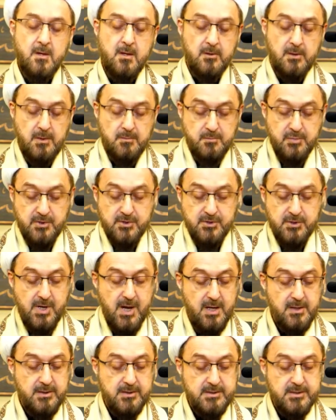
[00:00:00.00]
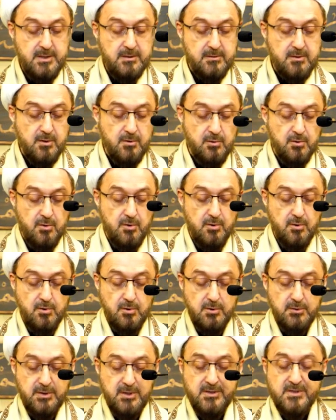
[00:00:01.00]
Rabbi shrah li sadri. O
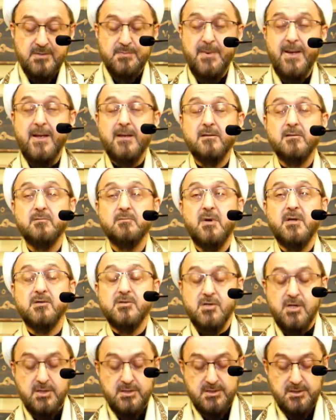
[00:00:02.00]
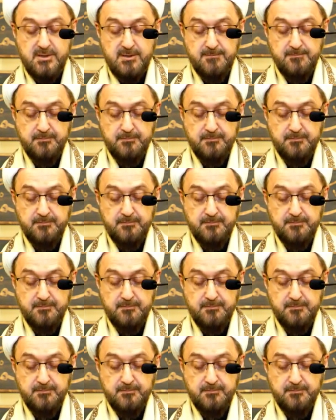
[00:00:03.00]
Lord, expand my chest.